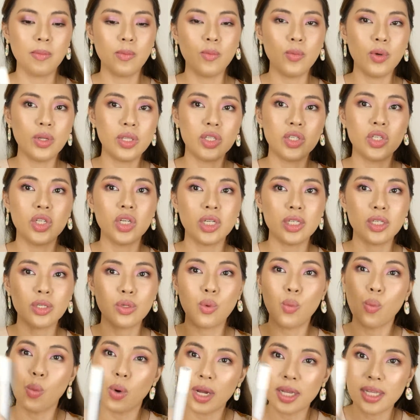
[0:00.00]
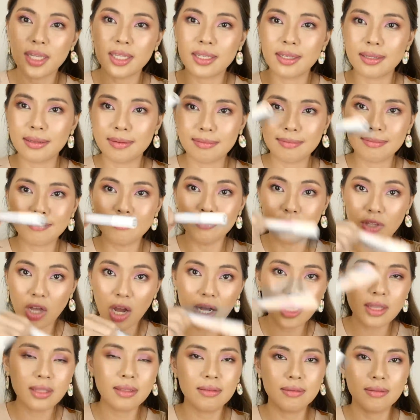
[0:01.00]
with just one
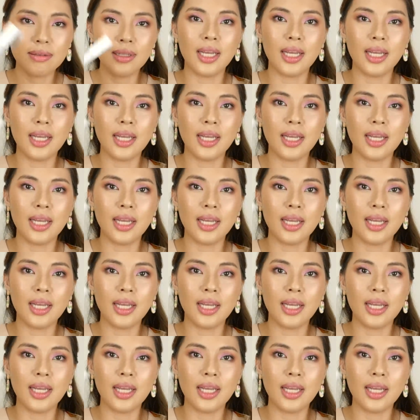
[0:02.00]
dot.